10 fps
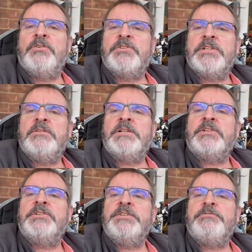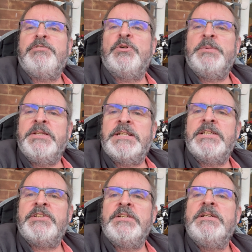so I couldn't film in the
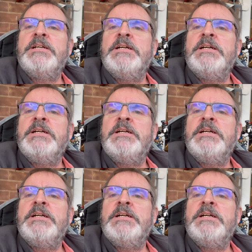kitchen